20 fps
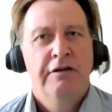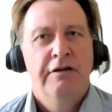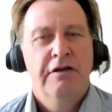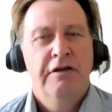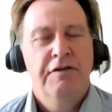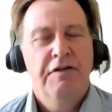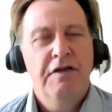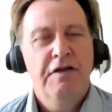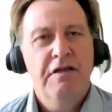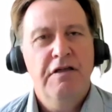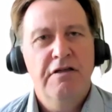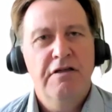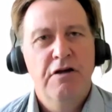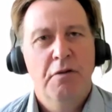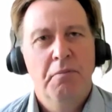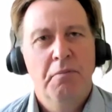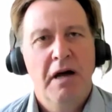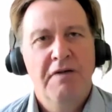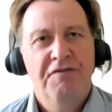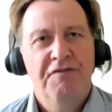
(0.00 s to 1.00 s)
so this is
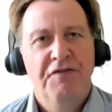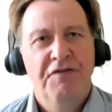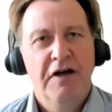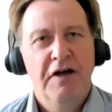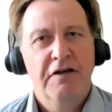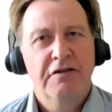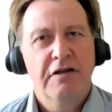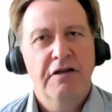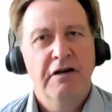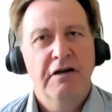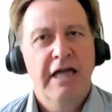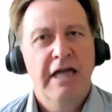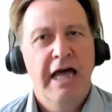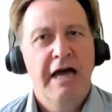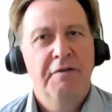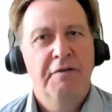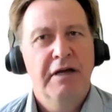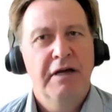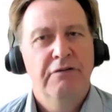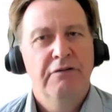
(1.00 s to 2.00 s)
not my first
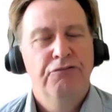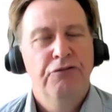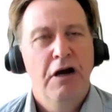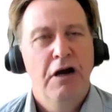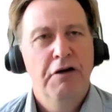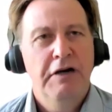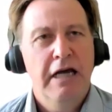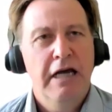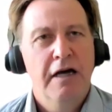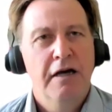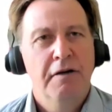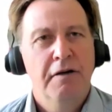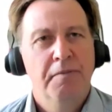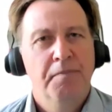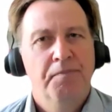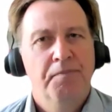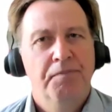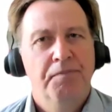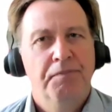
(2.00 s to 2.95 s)
Hungarian rodeo.